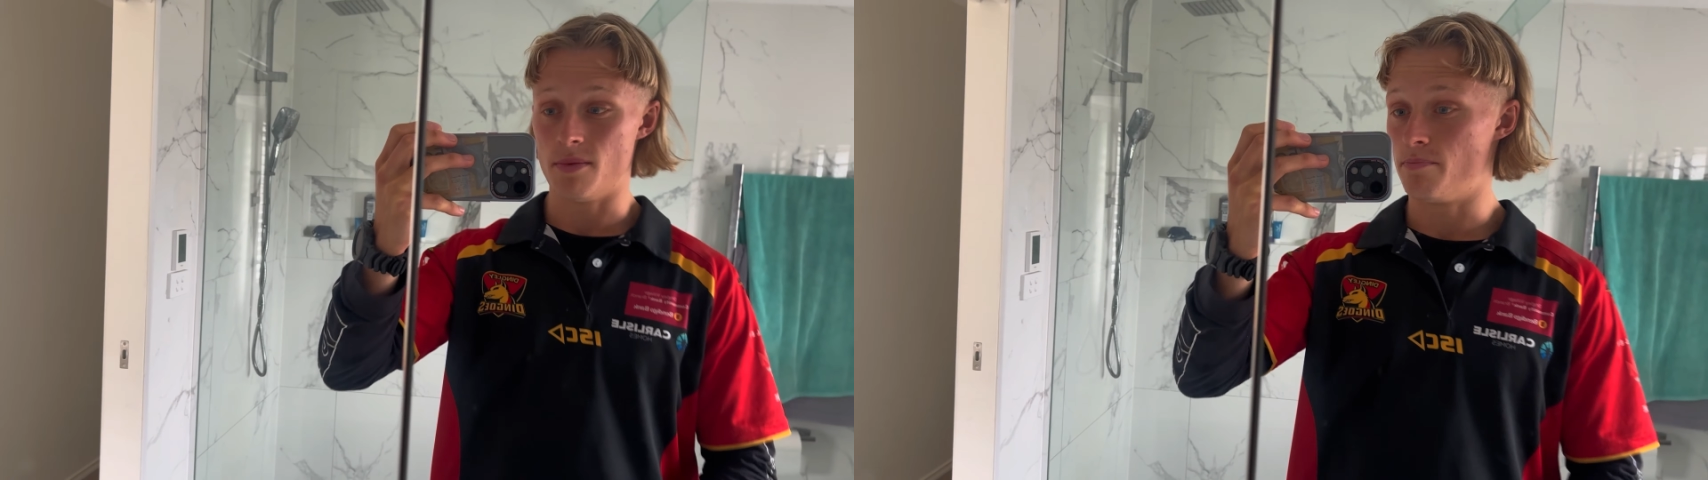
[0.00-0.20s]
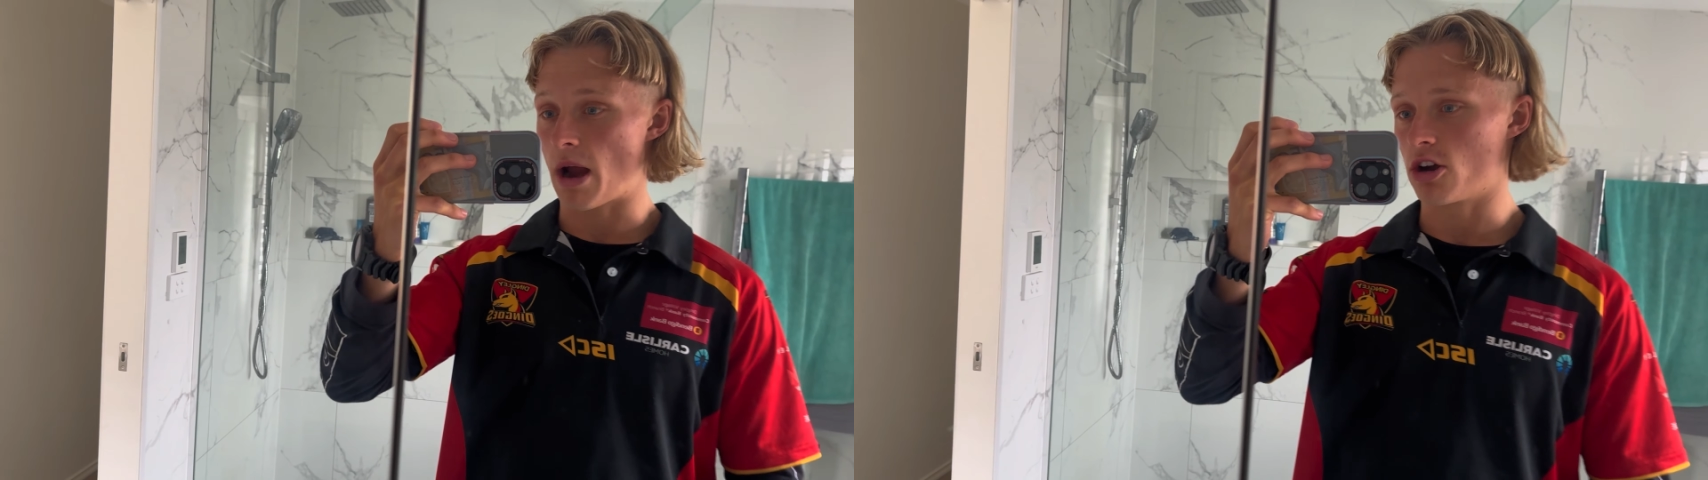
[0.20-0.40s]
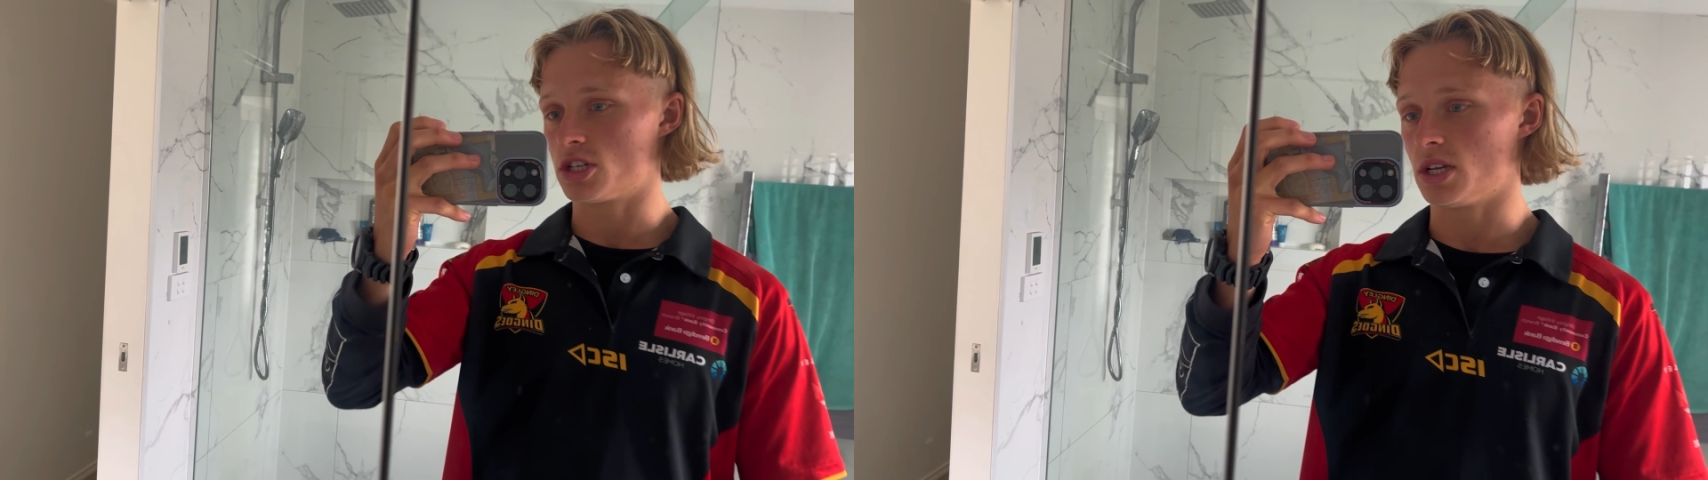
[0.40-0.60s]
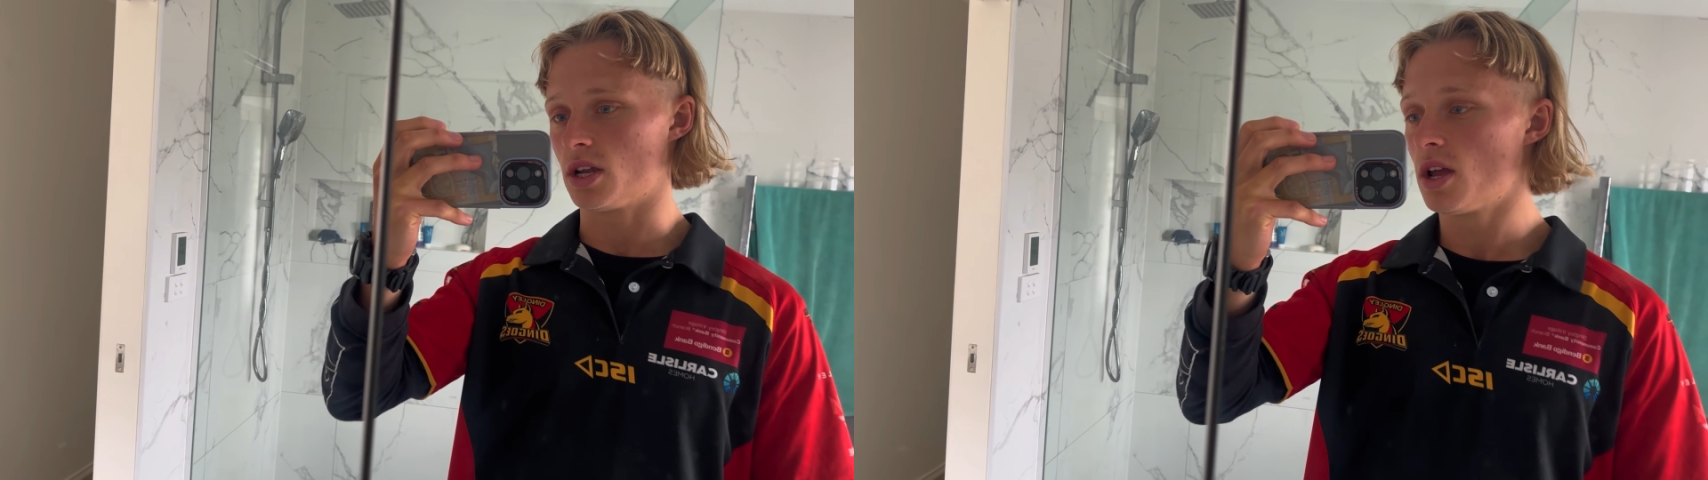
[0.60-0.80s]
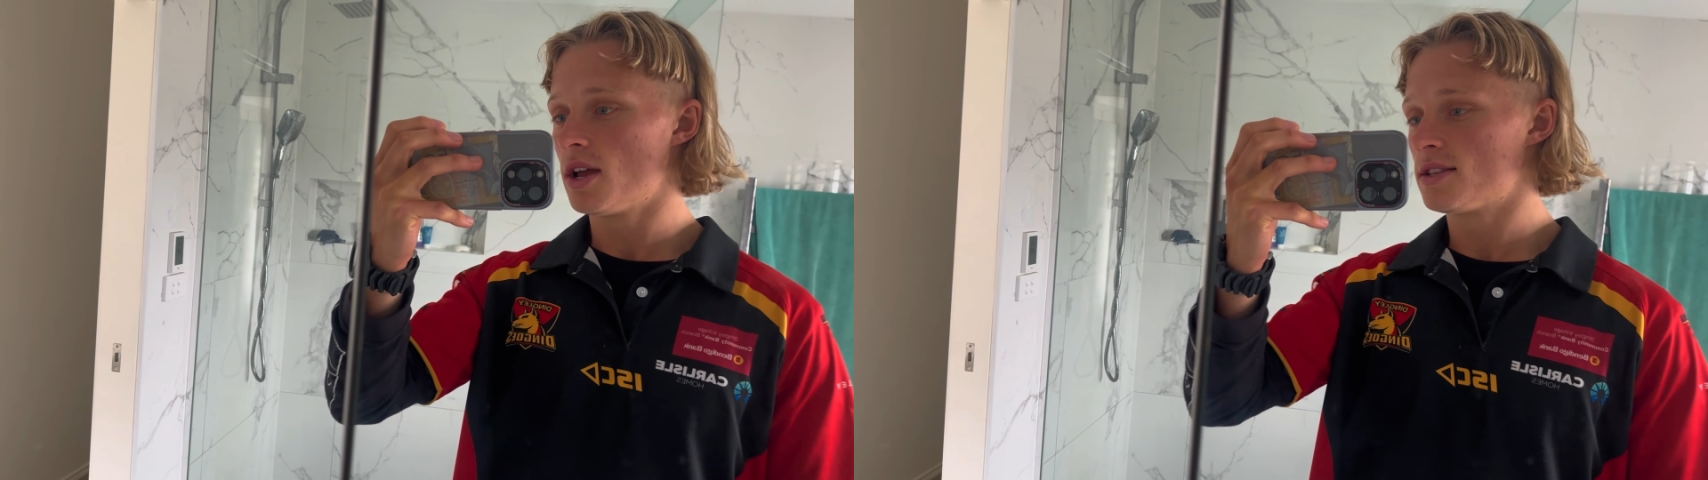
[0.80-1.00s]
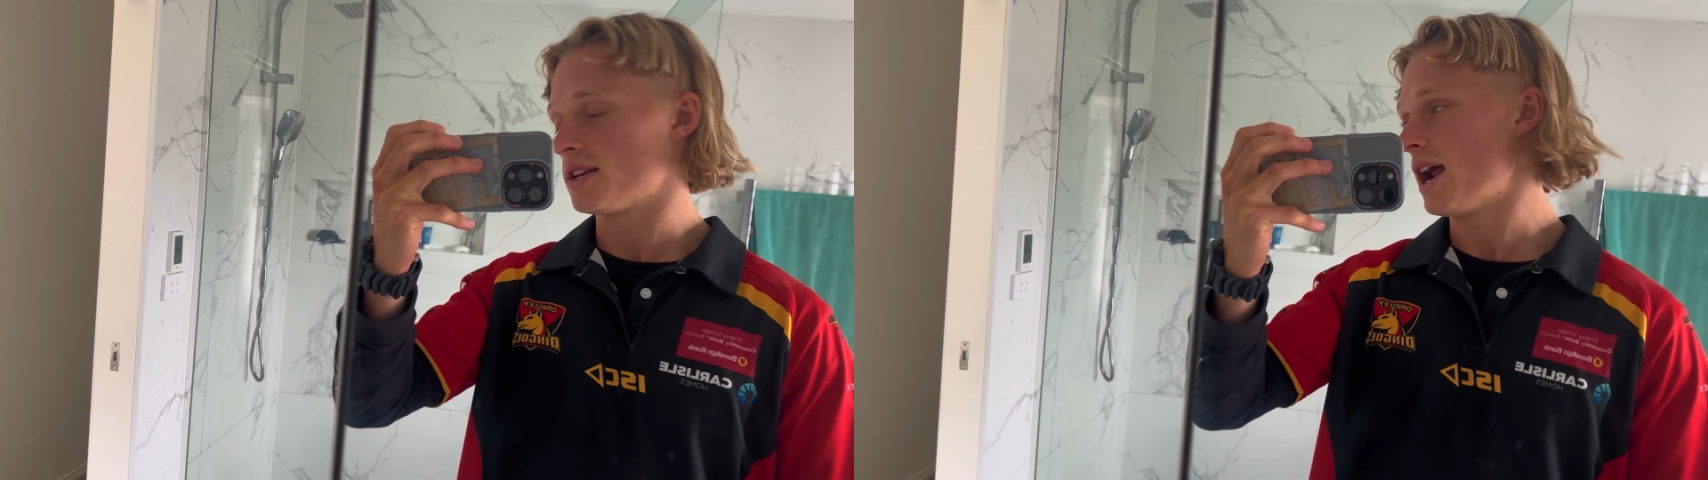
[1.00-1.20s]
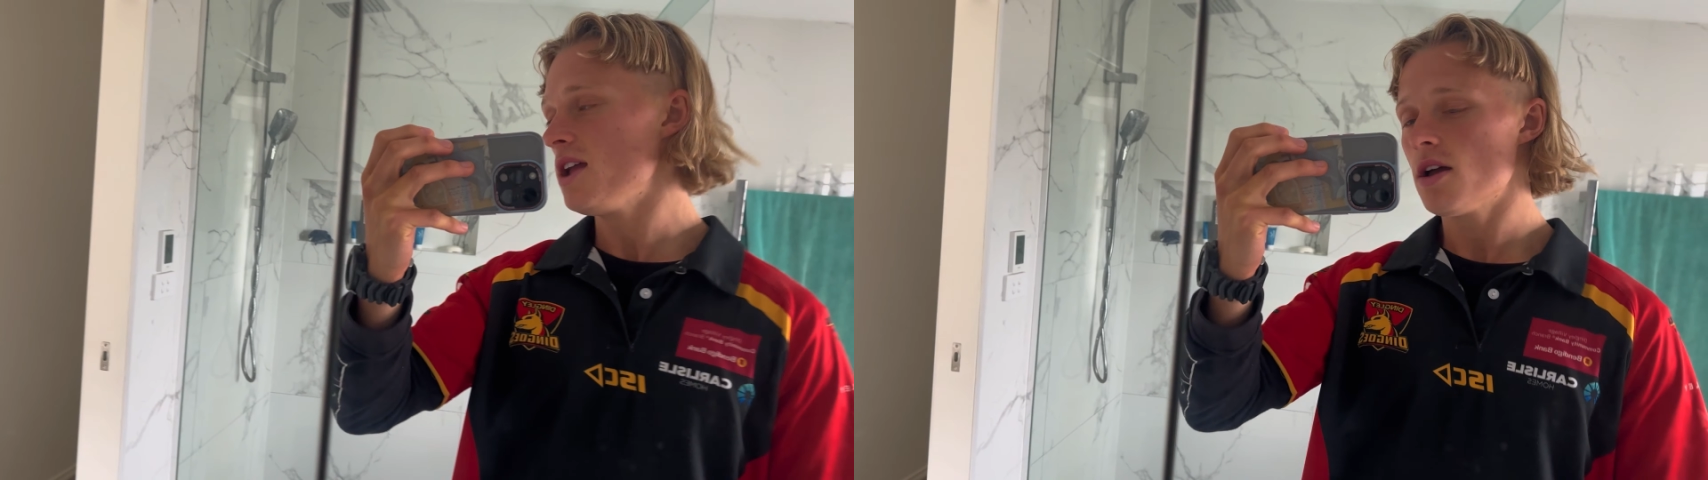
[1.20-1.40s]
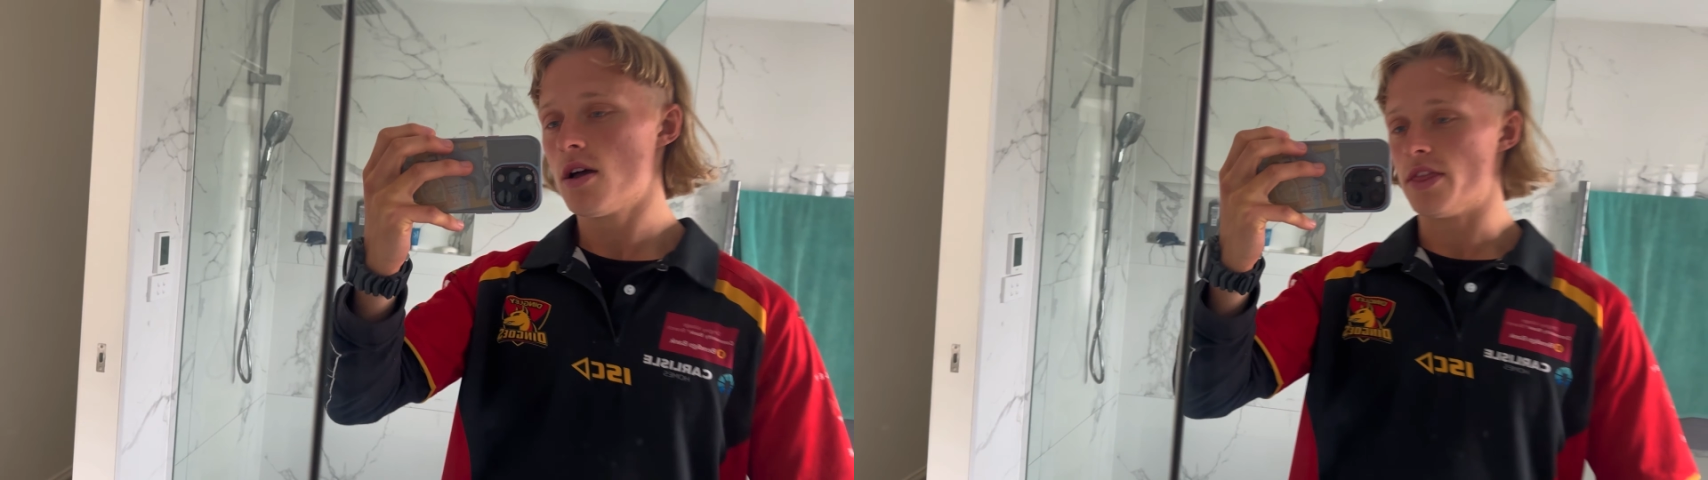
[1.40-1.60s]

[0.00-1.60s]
embarrassing today.